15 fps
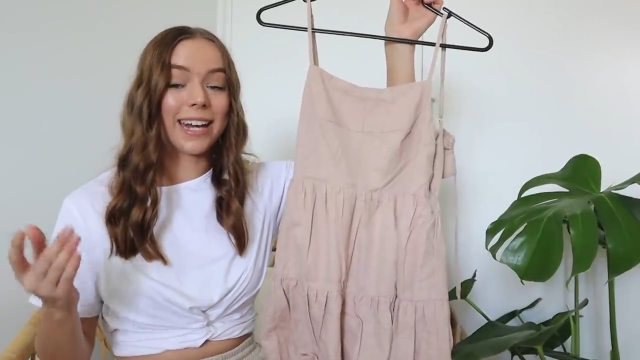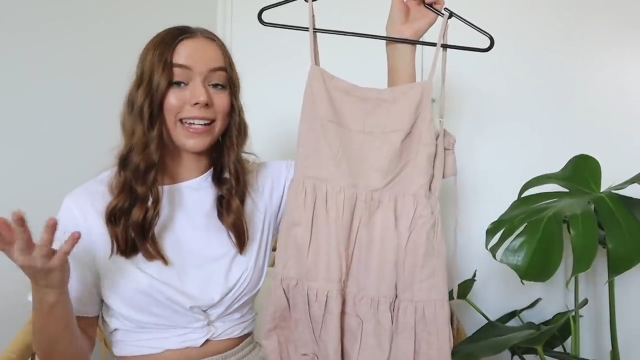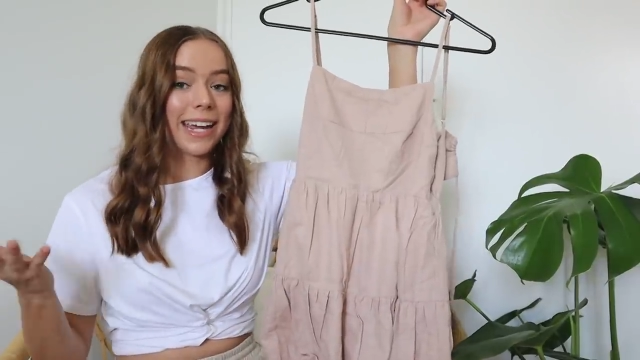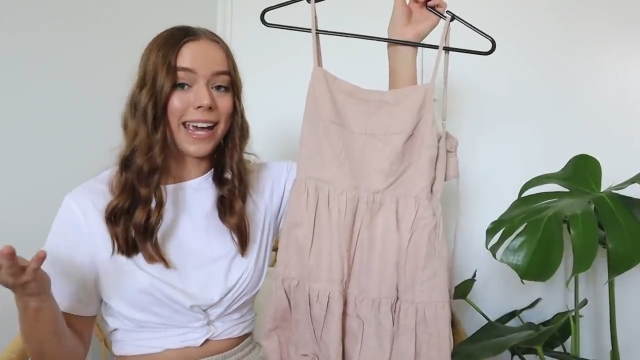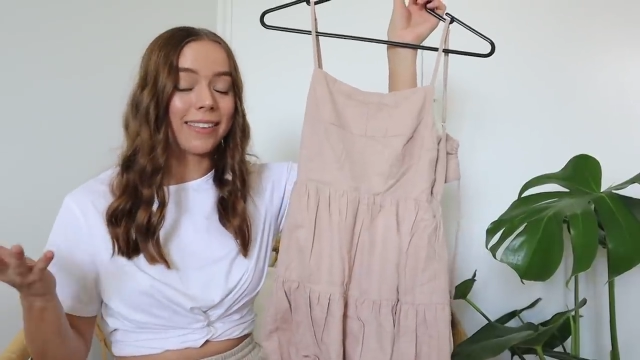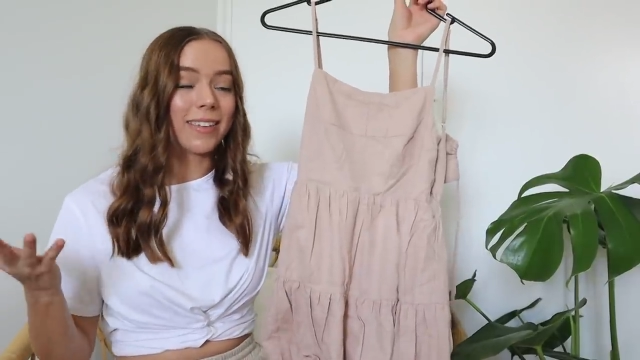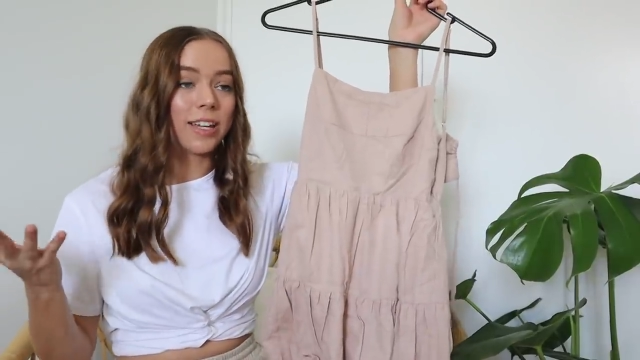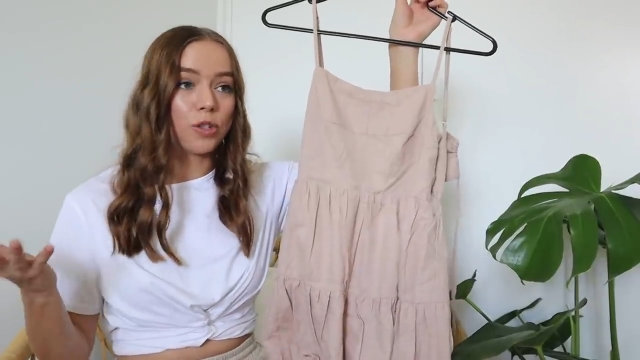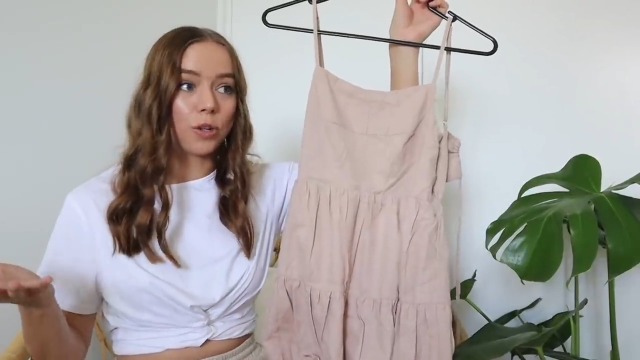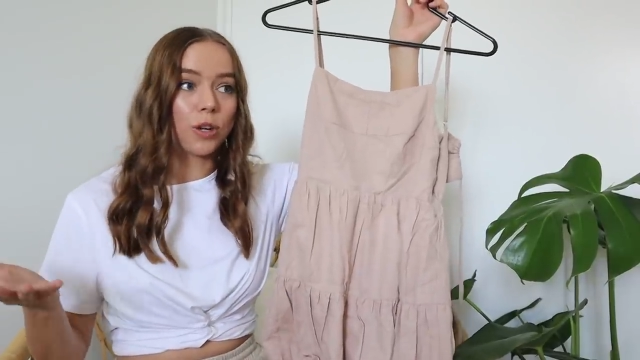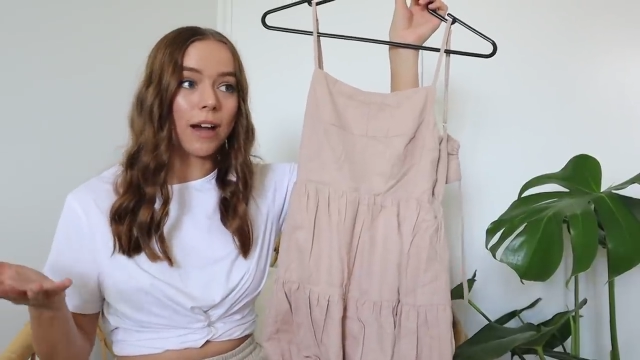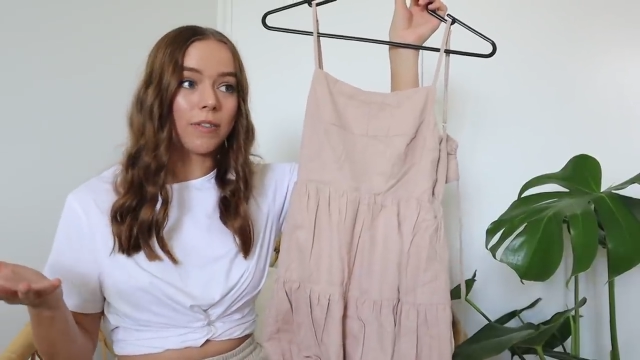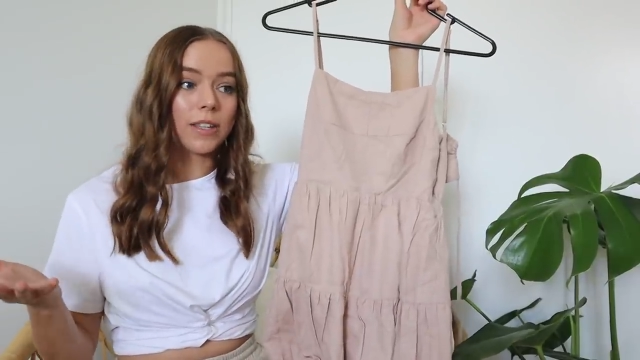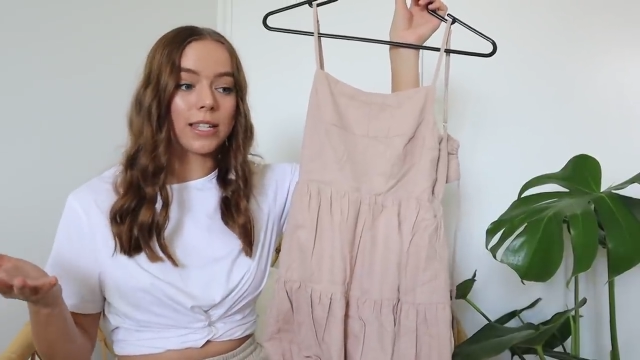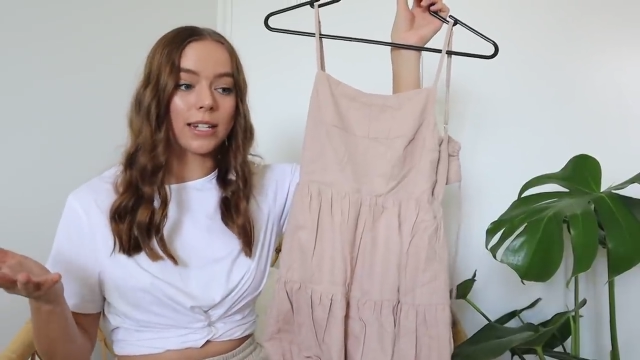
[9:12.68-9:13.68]
And again, they do
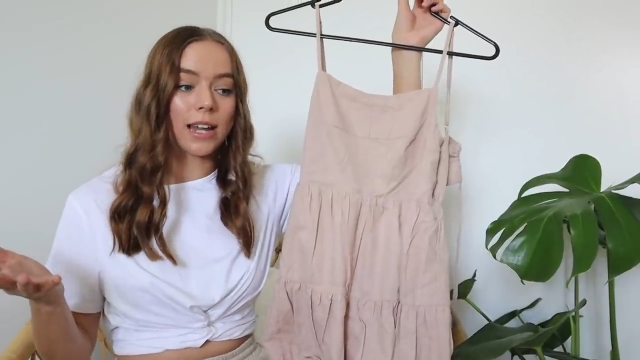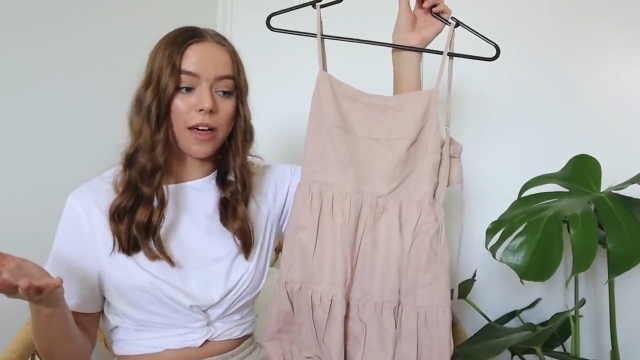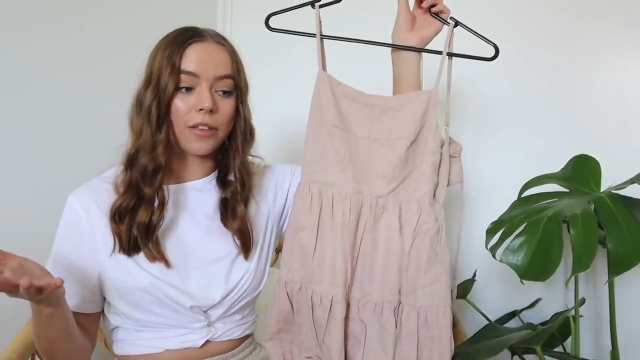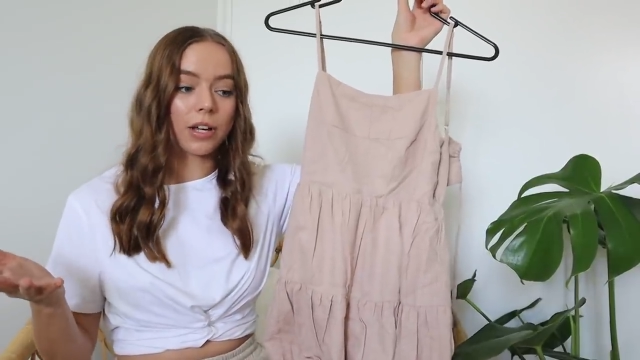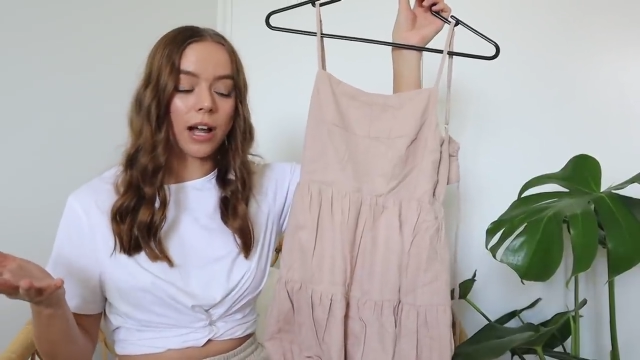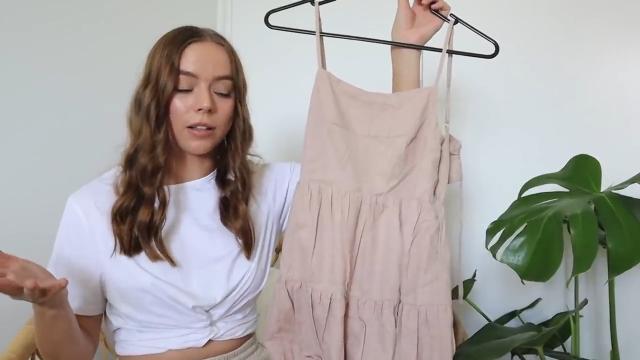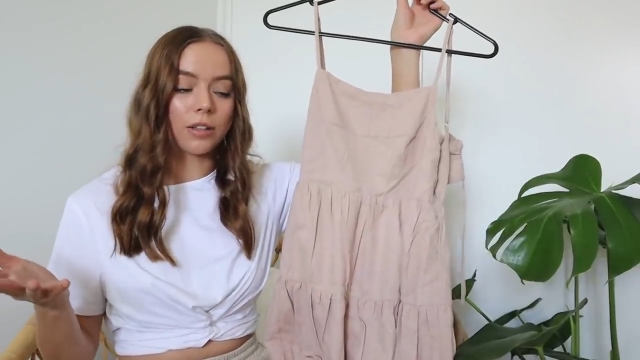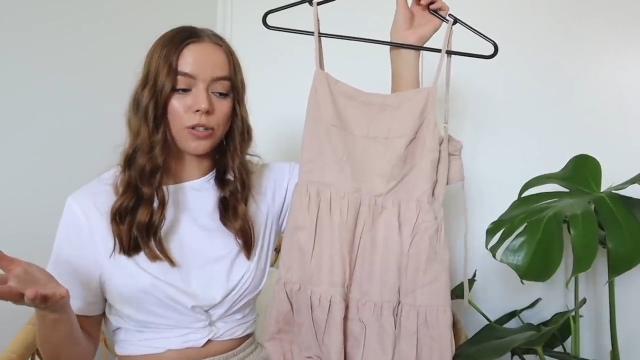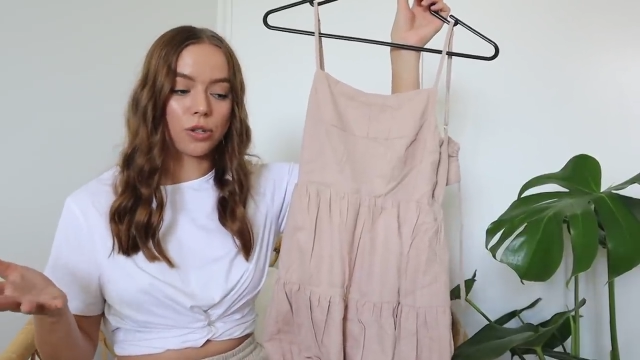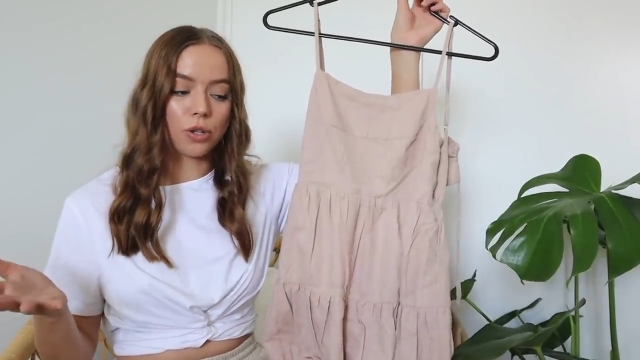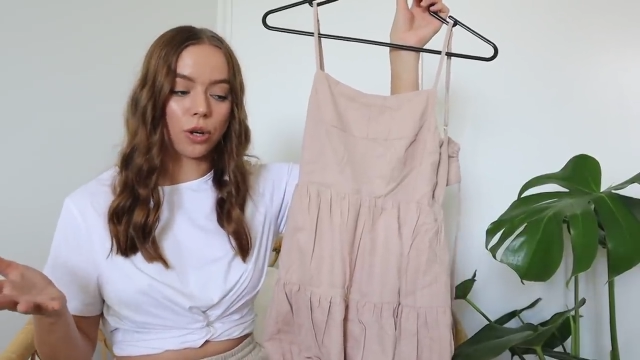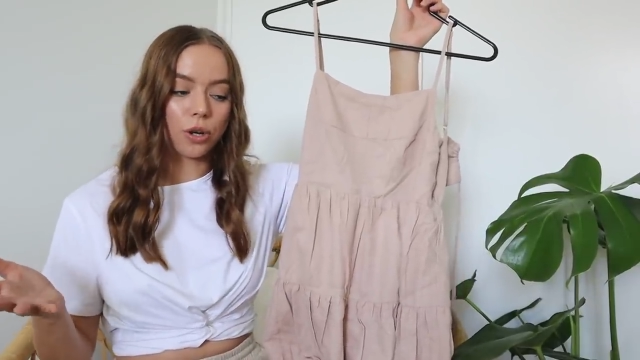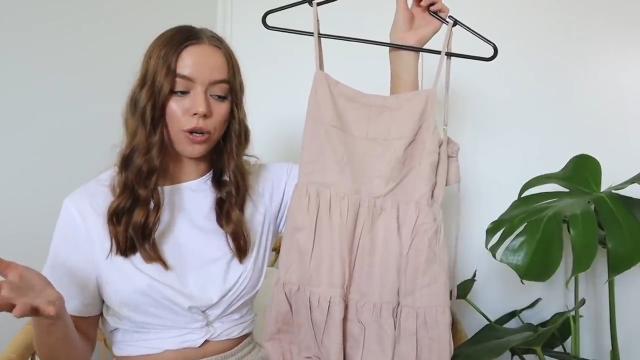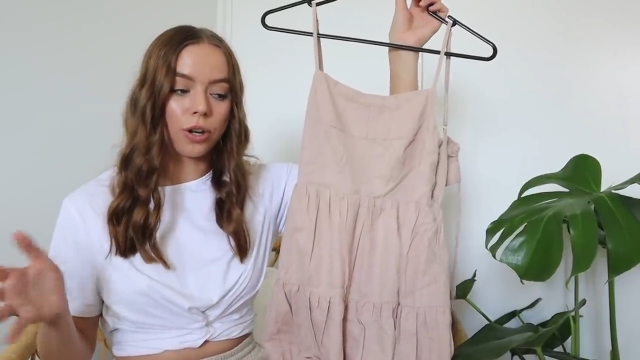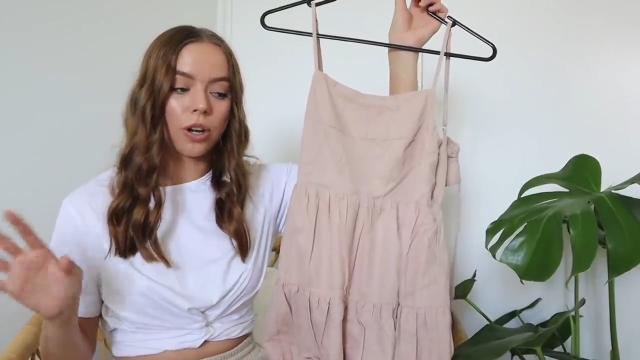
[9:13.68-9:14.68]
have this in other colors
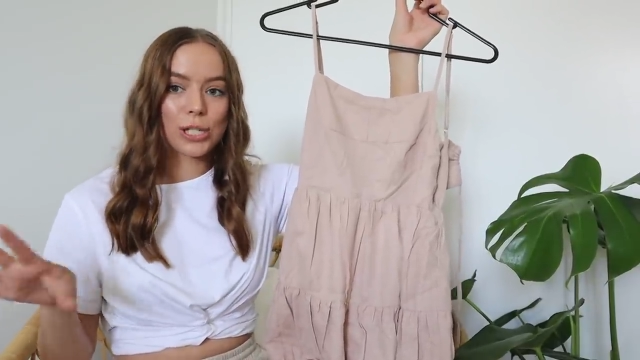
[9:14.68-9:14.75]
too.